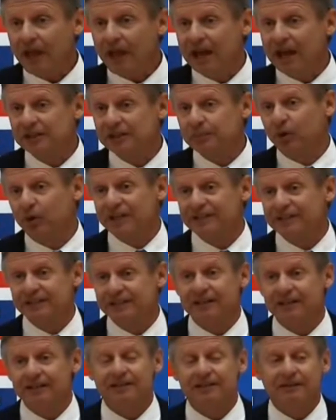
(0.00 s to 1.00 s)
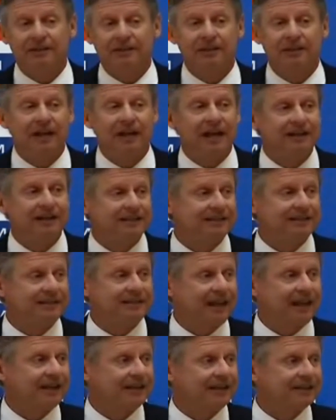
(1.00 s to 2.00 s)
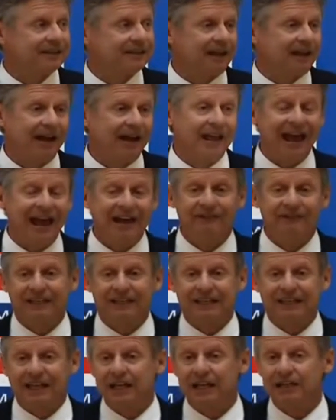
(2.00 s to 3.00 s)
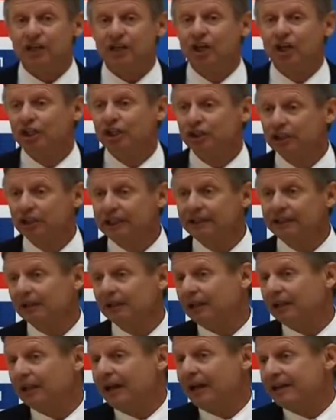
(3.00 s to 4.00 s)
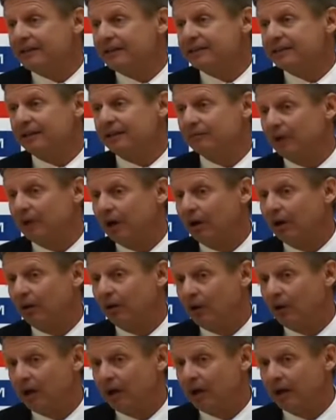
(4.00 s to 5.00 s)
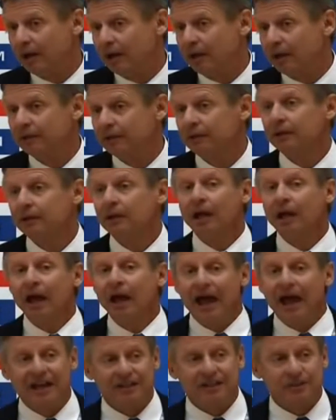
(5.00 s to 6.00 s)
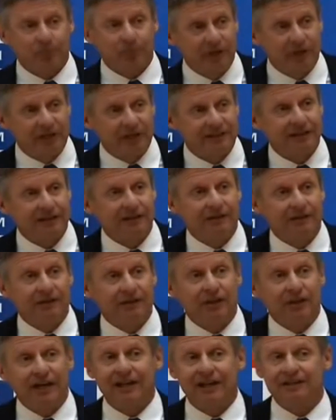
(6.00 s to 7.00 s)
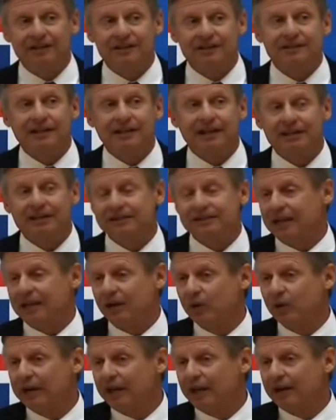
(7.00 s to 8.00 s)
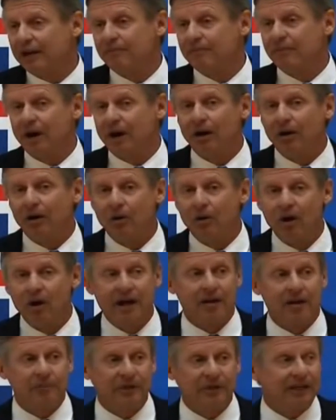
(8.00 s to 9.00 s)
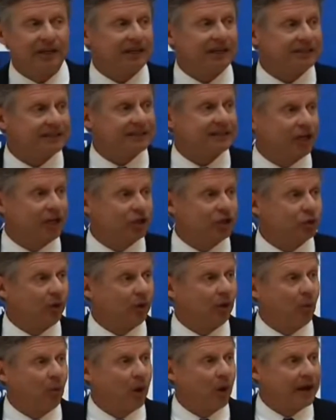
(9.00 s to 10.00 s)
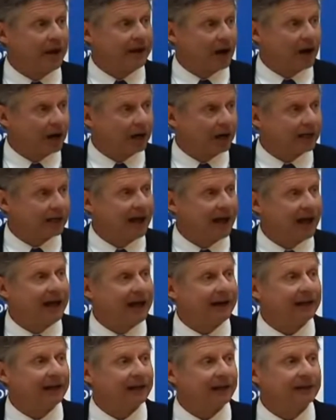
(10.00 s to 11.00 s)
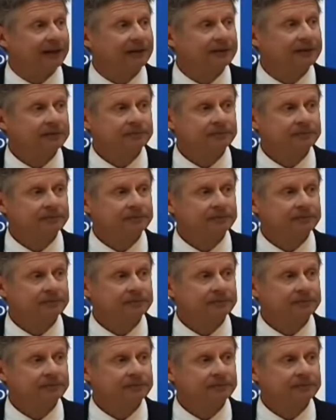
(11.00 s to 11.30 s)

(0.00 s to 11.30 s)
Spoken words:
As President of the United States, I advocate legalizing marijuana. As President of the United States, I would end marijuana being a Schedule I narcotic.